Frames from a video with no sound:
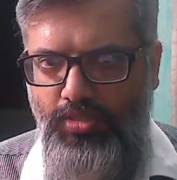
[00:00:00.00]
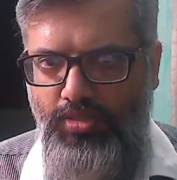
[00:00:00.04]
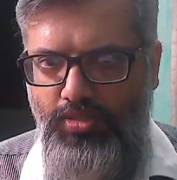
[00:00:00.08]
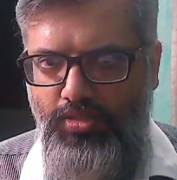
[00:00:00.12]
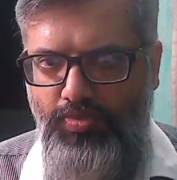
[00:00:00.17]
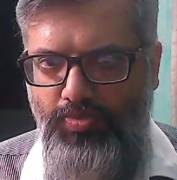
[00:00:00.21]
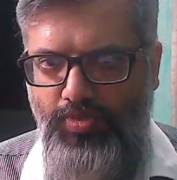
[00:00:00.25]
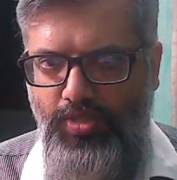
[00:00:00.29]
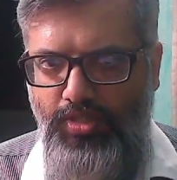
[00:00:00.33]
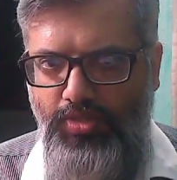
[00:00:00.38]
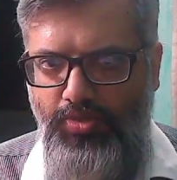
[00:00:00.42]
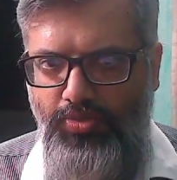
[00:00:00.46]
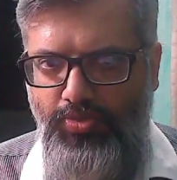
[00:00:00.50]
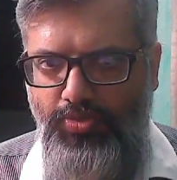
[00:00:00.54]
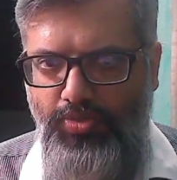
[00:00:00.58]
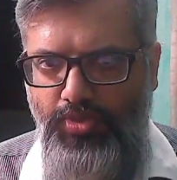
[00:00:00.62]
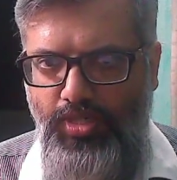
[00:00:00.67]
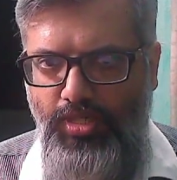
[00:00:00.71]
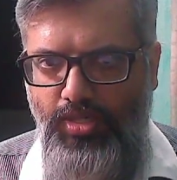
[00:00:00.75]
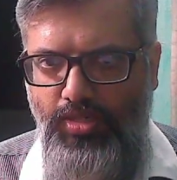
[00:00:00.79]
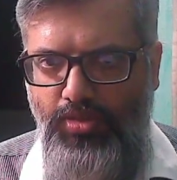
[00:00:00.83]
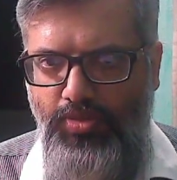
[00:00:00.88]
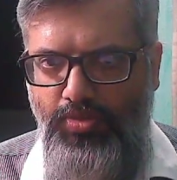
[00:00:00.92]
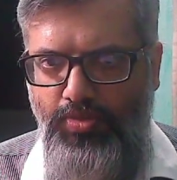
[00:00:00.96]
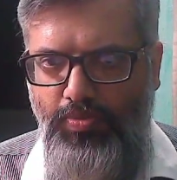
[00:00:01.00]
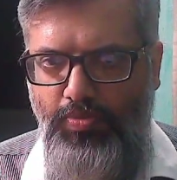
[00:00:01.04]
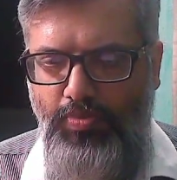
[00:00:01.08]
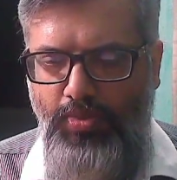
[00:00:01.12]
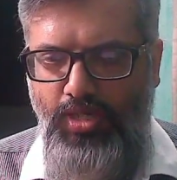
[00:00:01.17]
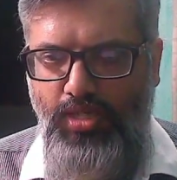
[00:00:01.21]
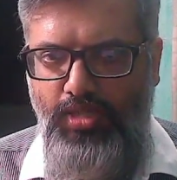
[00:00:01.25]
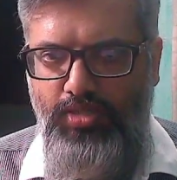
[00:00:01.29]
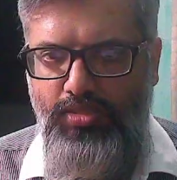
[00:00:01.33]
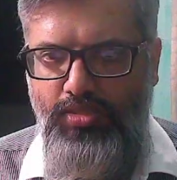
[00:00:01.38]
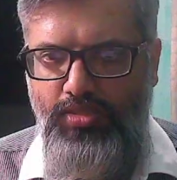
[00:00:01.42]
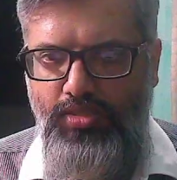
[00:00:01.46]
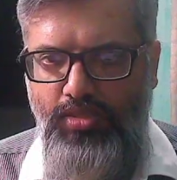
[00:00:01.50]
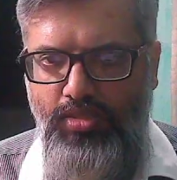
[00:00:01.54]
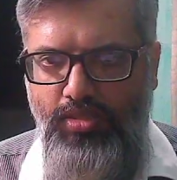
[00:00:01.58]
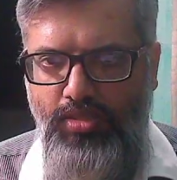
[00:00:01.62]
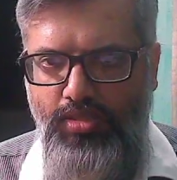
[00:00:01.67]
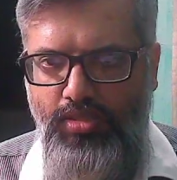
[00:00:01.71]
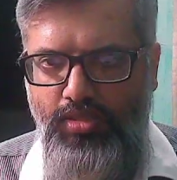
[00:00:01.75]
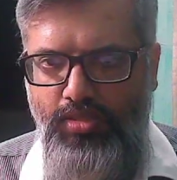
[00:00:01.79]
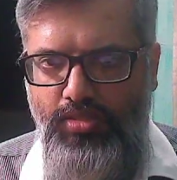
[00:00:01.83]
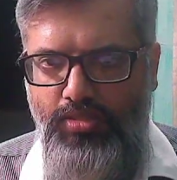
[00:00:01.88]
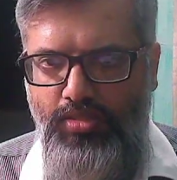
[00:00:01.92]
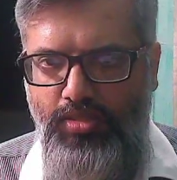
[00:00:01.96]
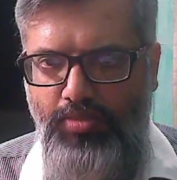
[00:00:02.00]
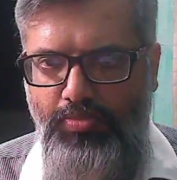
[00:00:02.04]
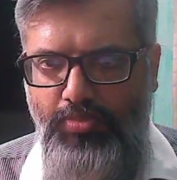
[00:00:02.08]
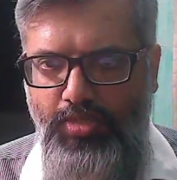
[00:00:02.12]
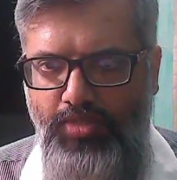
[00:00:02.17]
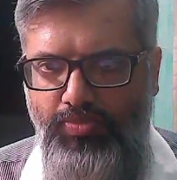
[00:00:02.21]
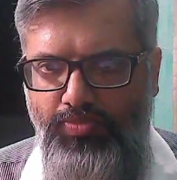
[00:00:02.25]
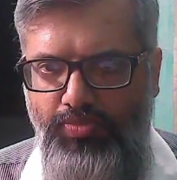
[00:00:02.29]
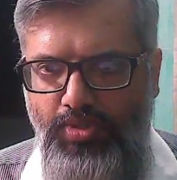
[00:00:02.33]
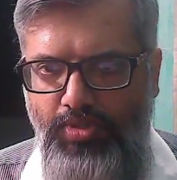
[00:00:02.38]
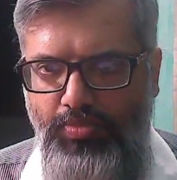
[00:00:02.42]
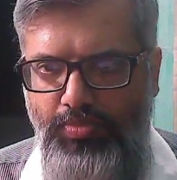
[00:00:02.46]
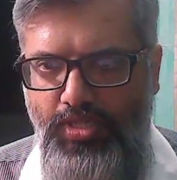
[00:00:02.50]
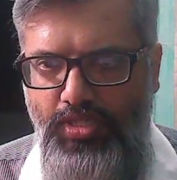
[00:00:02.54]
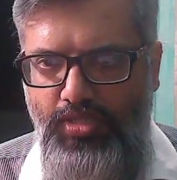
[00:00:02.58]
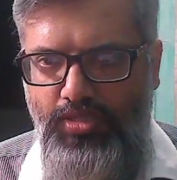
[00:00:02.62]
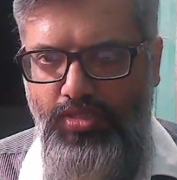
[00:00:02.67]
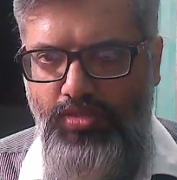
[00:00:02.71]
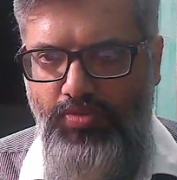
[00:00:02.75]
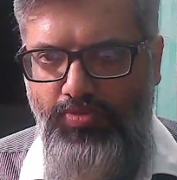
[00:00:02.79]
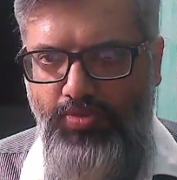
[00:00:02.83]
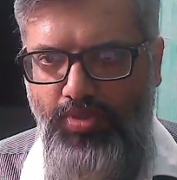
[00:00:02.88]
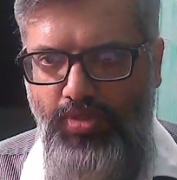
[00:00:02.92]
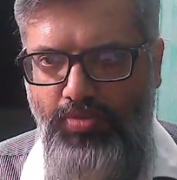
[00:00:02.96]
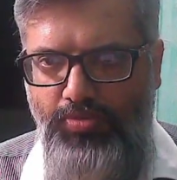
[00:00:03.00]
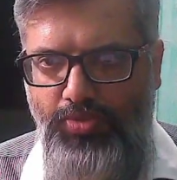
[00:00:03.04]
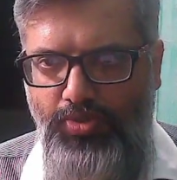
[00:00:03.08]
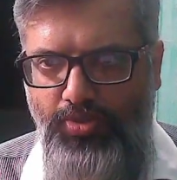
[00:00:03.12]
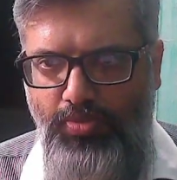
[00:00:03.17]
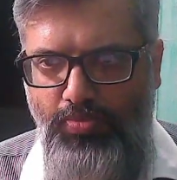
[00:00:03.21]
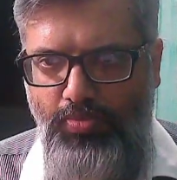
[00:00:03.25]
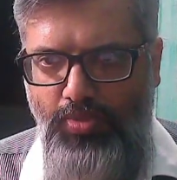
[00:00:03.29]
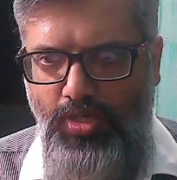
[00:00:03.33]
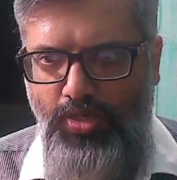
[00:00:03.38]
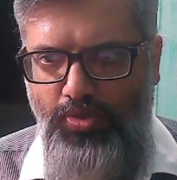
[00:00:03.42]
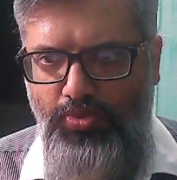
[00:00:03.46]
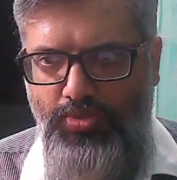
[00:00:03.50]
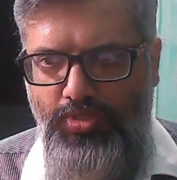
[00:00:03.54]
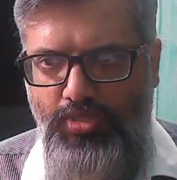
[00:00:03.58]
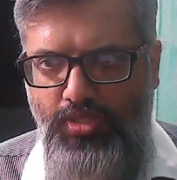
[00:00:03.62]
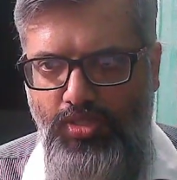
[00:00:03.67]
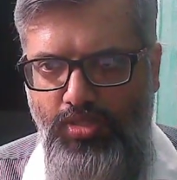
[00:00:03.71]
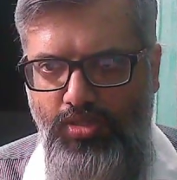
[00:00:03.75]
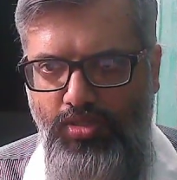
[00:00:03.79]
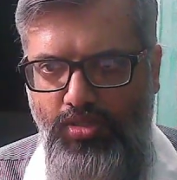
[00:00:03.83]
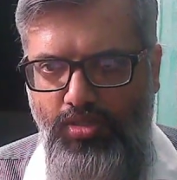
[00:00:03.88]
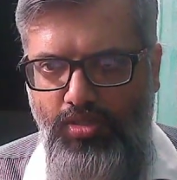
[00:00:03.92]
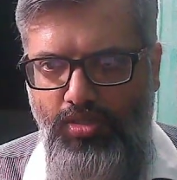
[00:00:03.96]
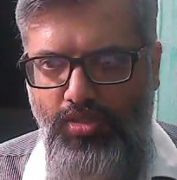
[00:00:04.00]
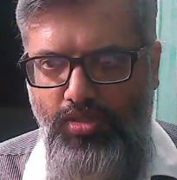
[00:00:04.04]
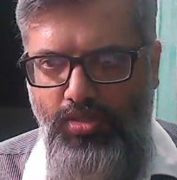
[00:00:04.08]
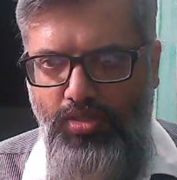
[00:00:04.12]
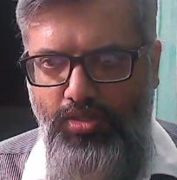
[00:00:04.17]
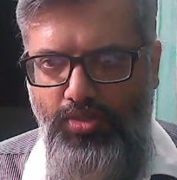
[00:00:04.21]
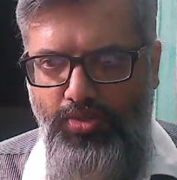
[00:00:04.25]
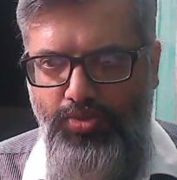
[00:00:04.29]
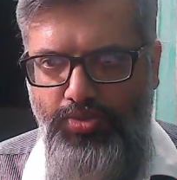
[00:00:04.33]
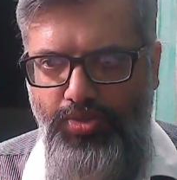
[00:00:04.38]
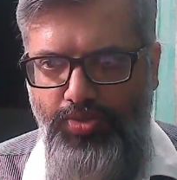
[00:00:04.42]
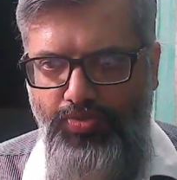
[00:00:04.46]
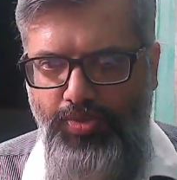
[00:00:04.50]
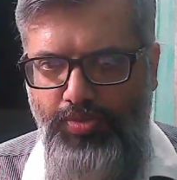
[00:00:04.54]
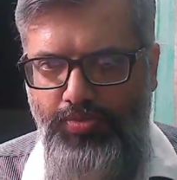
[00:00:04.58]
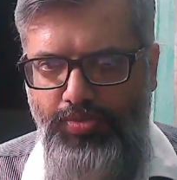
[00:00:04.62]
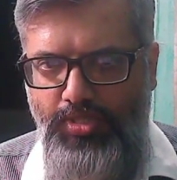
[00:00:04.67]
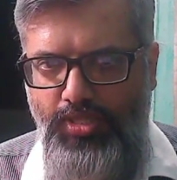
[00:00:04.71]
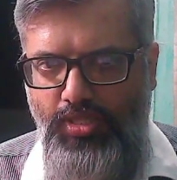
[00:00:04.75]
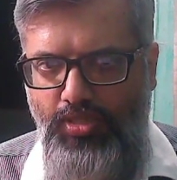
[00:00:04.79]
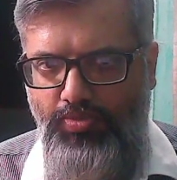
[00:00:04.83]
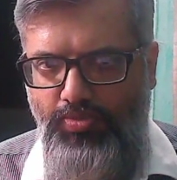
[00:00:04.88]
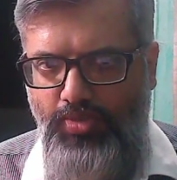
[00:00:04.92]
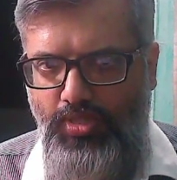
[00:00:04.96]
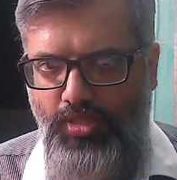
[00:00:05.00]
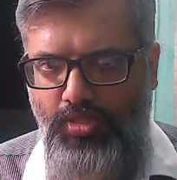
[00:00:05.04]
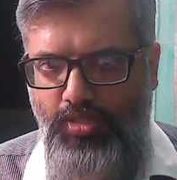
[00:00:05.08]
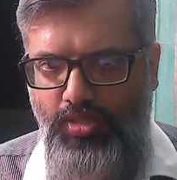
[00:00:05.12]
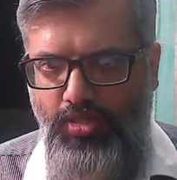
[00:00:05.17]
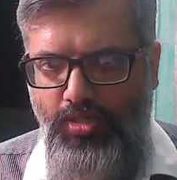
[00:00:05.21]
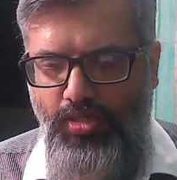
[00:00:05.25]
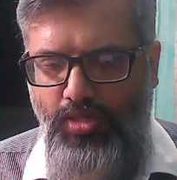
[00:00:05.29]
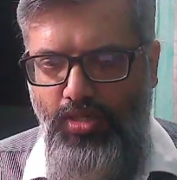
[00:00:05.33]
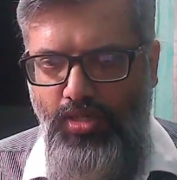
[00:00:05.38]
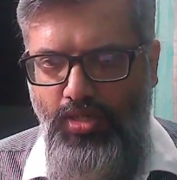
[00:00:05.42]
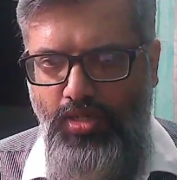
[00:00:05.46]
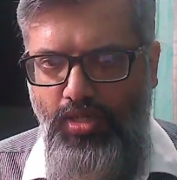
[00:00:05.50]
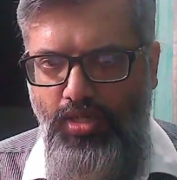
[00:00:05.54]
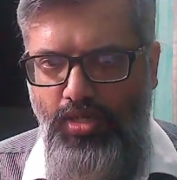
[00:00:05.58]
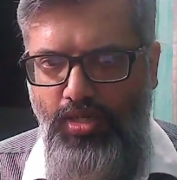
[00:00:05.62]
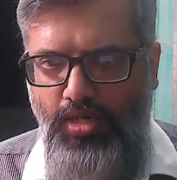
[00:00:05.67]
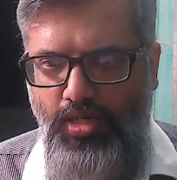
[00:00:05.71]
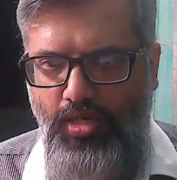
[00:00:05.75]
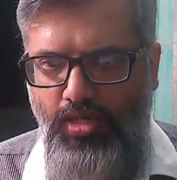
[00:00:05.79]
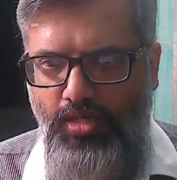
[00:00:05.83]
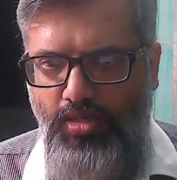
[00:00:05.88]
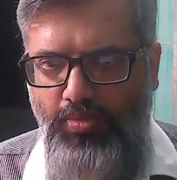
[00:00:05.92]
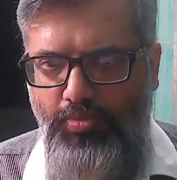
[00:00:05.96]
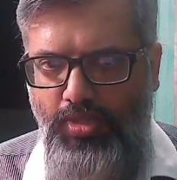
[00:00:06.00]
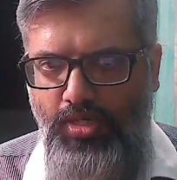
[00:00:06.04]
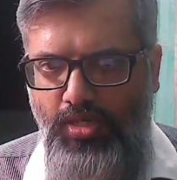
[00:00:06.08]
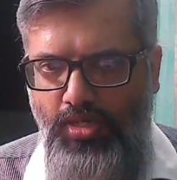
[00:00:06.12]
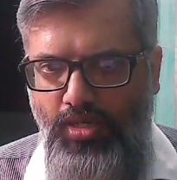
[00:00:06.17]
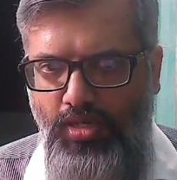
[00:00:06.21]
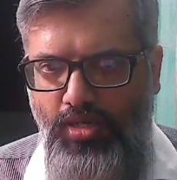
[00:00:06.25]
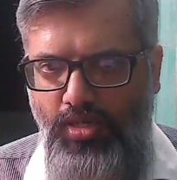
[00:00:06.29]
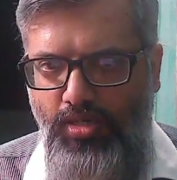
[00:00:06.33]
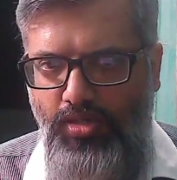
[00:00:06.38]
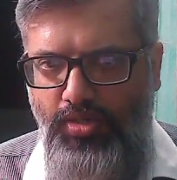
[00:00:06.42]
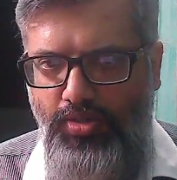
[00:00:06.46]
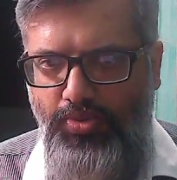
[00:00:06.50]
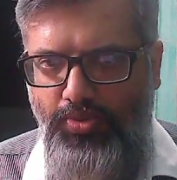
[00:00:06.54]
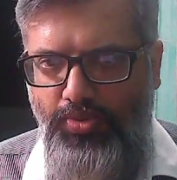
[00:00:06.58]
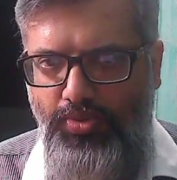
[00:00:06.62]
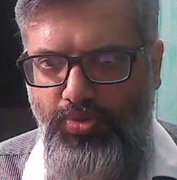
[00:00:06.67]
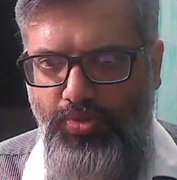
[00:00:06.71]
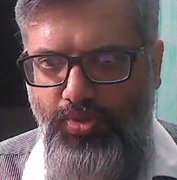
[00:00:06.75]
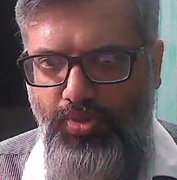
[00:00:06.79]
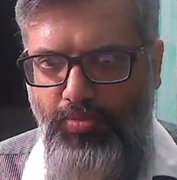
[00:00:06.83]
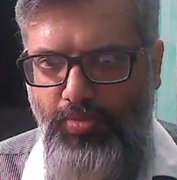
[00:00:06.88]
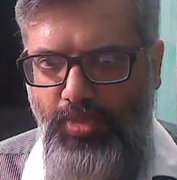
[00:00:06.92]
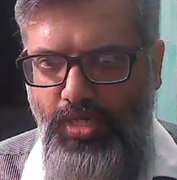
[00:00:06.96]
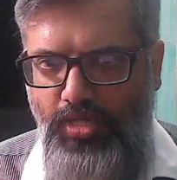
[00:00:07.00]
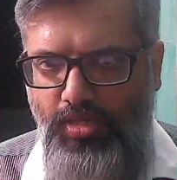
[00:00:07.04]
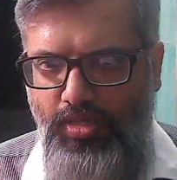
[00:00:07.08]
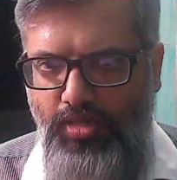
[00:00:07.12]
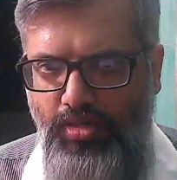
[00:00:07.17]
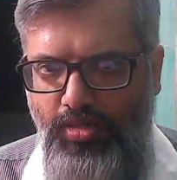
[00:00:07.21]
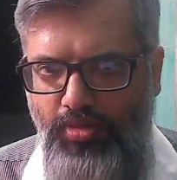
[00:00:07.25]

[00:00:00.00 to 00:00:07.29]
You must have come across many situations when you need to pass some information from your browser